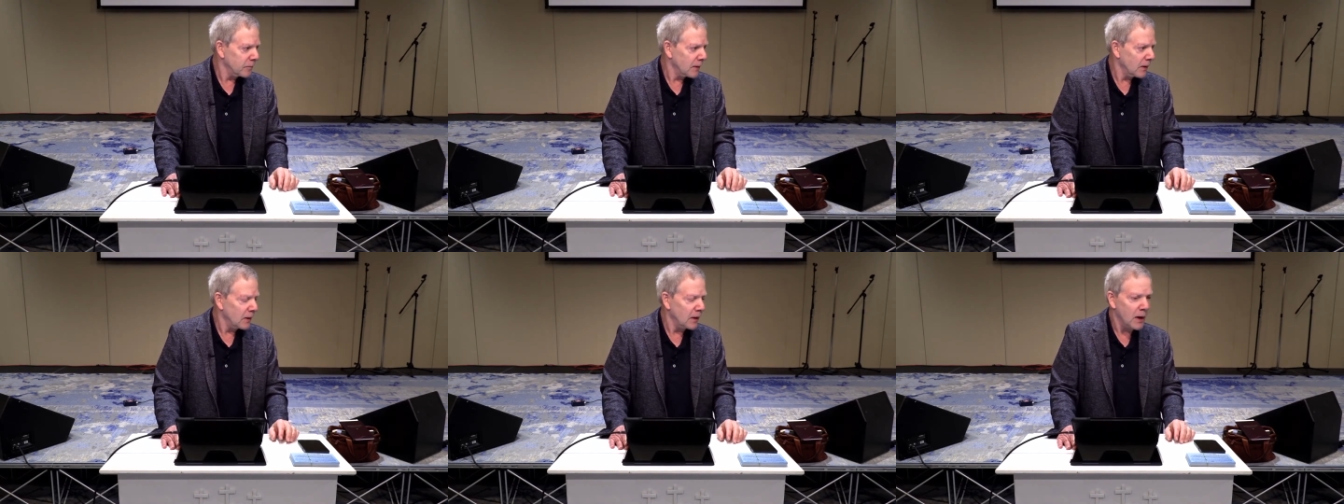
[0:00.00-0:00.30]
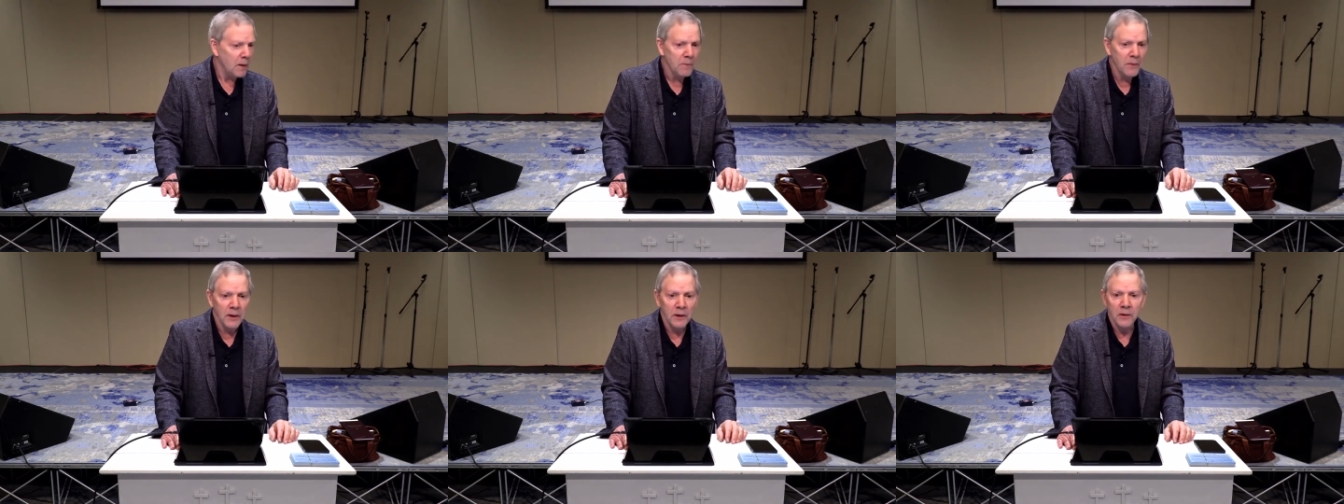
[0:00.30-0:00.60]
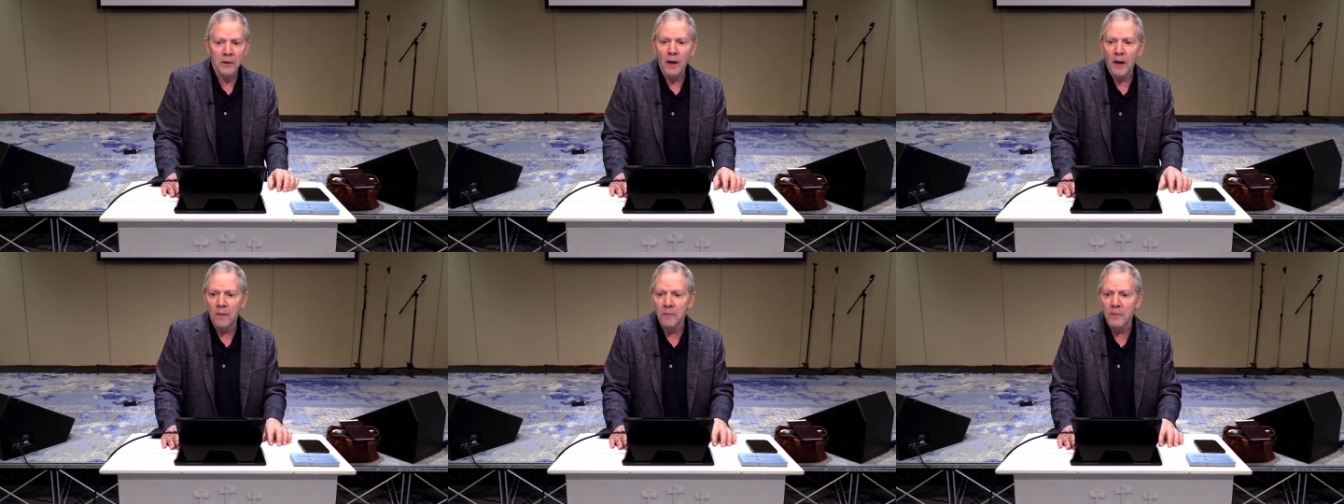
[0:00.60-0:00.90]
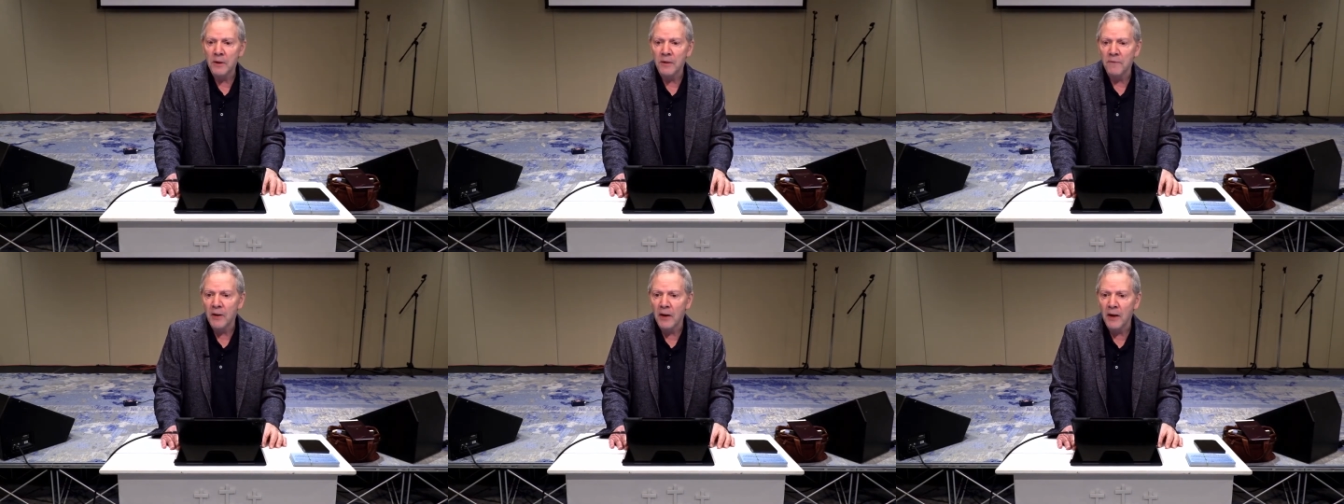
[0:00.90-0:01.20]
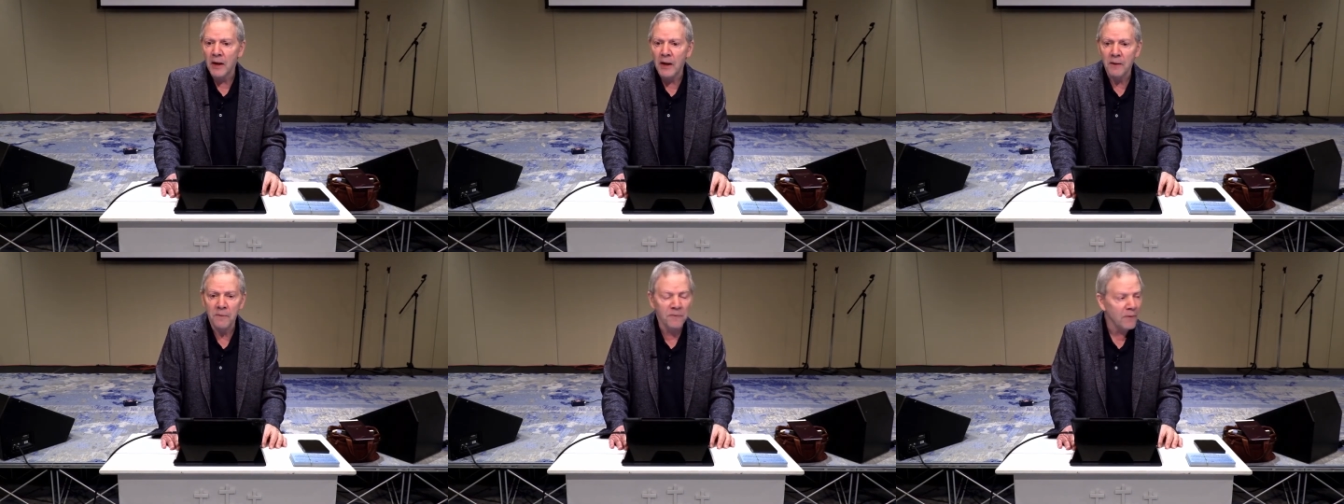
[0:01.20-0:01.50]
And how many times have I
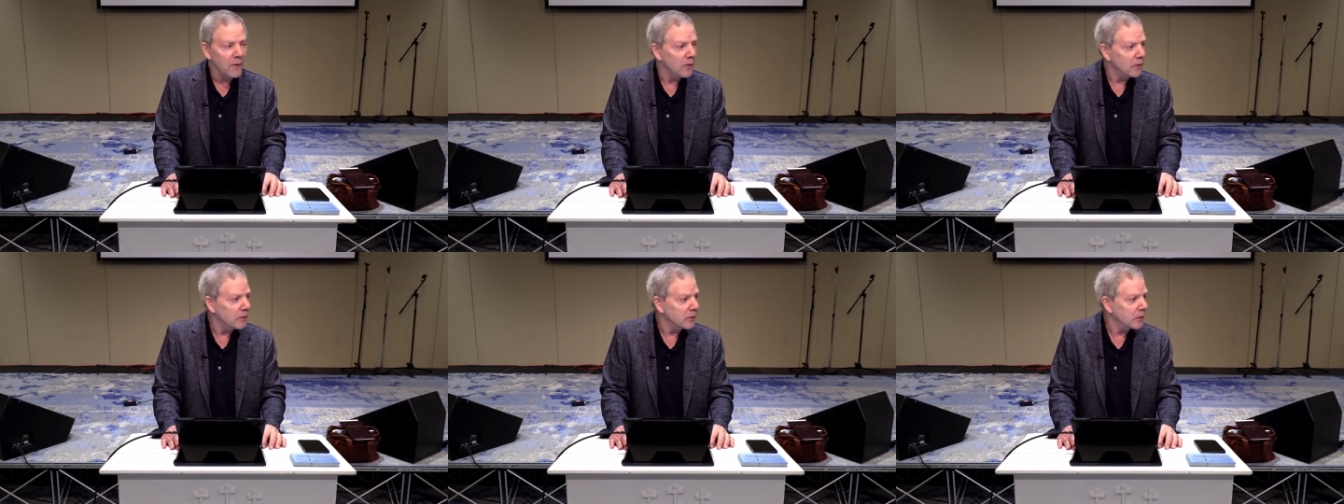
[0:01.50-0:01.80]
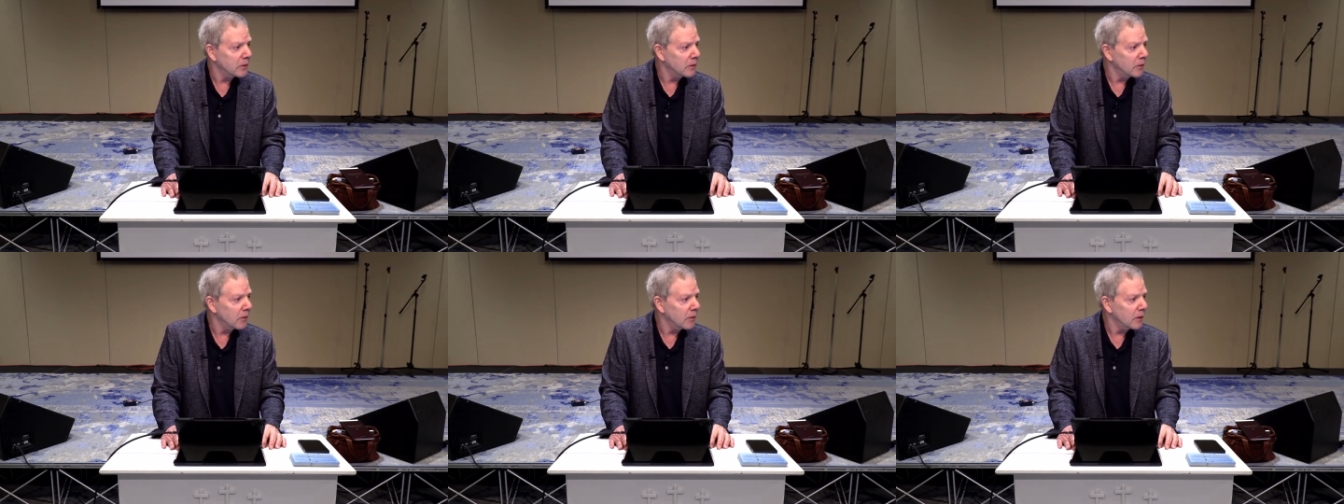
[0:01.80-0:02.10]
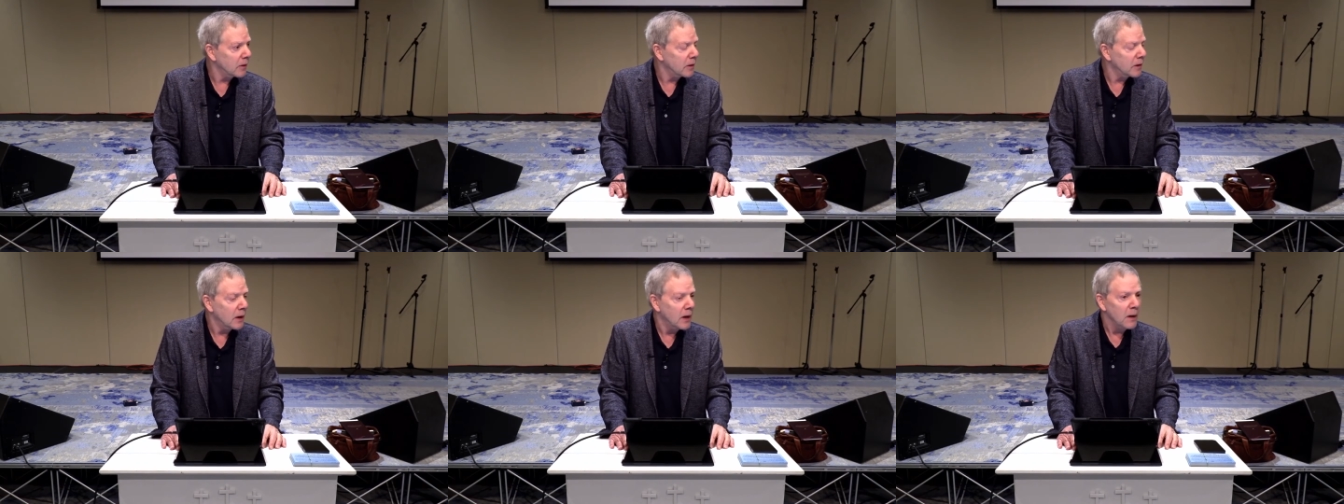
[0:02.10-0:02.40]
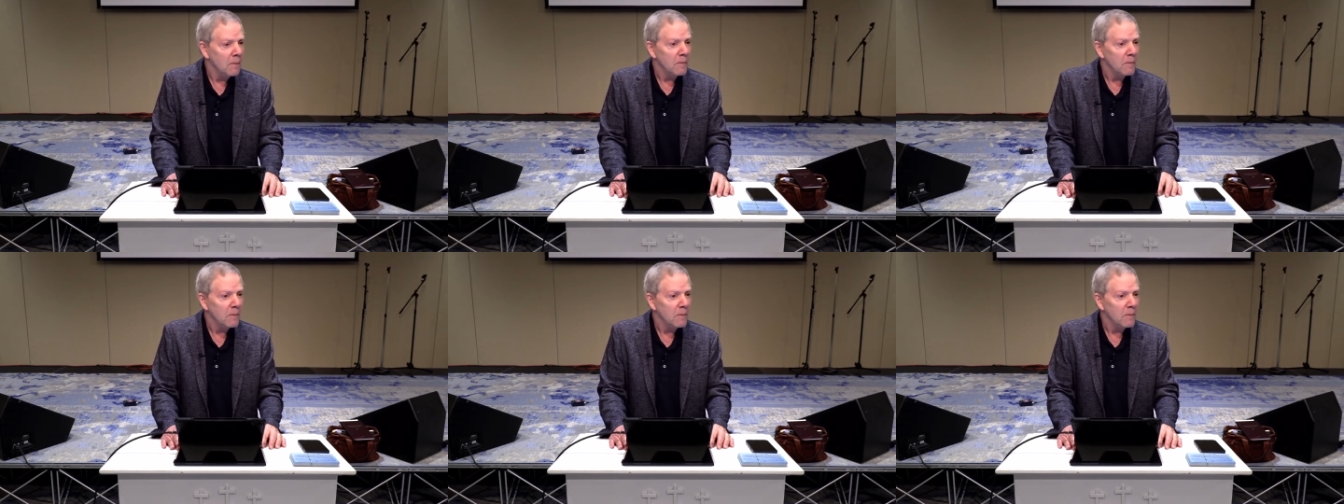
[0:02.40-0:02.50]
had false starts?